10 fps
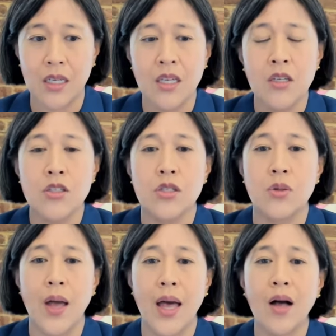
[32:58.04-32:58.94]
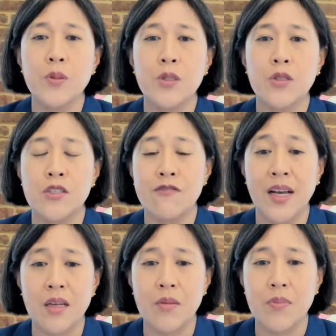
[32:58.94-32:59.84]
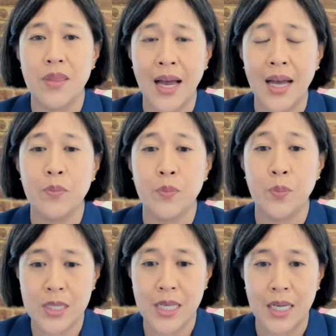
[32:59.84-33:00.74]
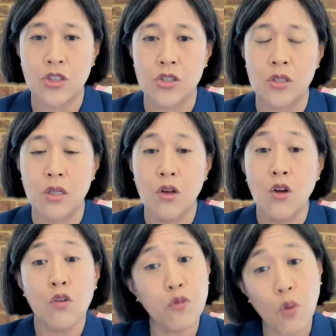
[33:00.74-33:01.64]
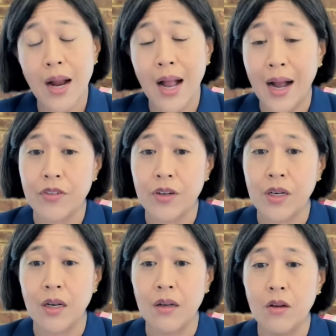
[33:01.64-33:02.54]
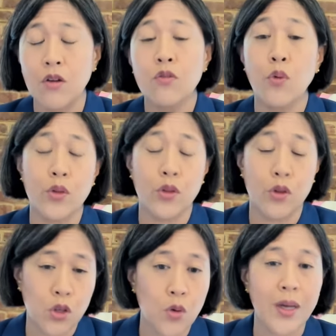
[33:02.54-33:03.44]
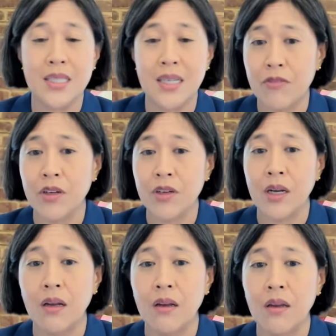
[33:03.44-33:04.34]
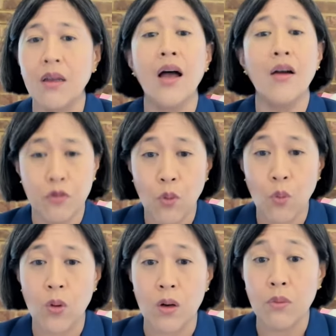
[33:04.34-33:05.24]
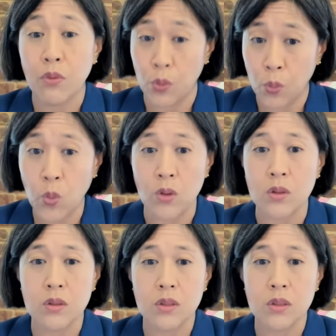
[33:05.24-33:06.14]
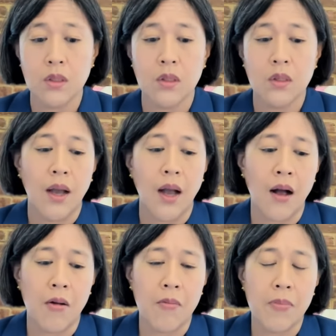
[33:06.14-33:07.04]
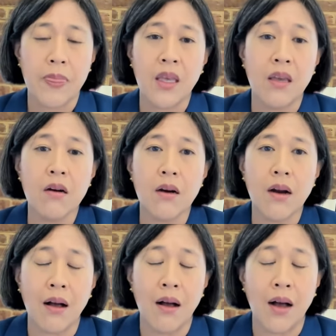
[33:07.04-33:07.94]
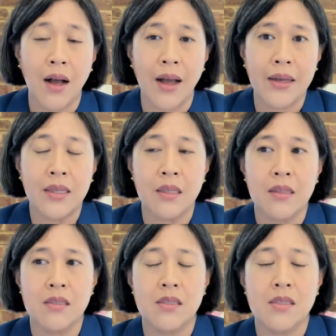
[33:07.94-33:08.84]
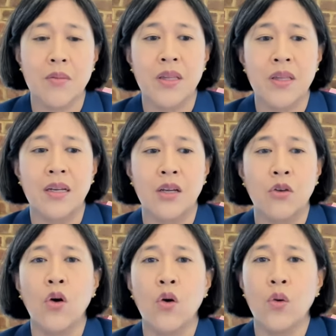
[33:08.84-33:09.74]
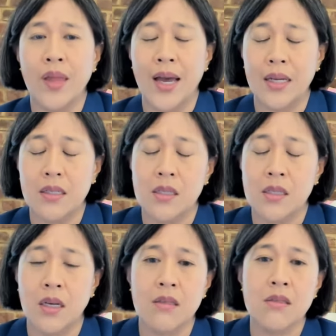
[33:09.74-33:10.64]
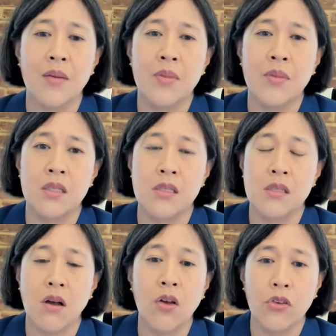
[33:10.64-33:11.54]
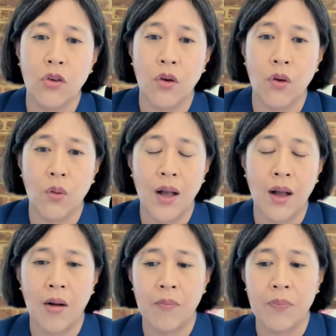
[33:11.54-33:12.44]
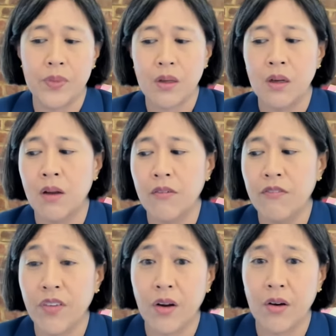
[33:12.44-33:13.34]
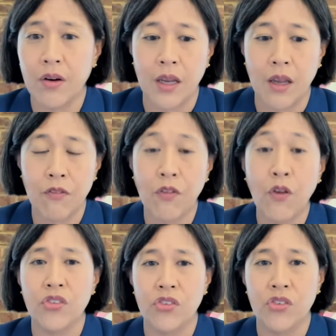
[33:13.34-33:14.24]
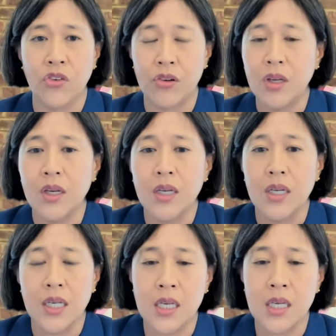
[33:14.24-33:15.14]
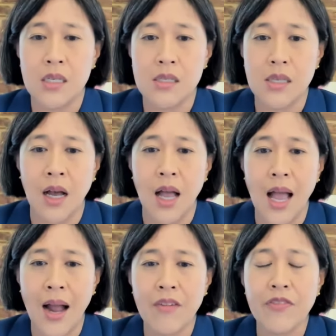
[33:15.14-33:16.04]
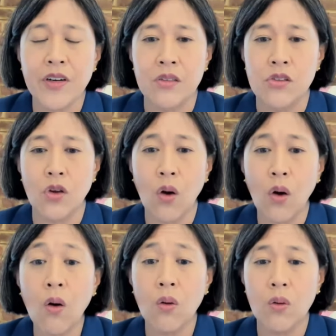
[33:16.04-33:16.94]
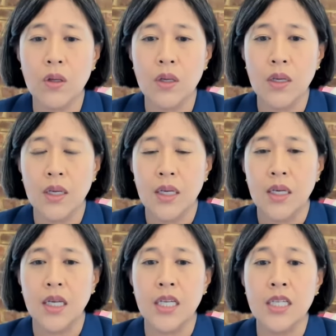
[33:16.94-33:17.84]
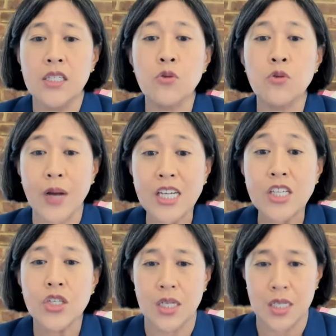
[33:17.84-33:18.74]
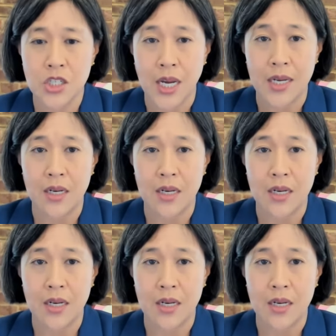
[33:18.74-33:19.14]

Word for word: to help to develop that potential for Africa, for the US and Africa, and for the world. Um, here, uh, I think this is something that I know that uh, Simon is also um, uh, very focused on is uh, Africa's own integration agenda.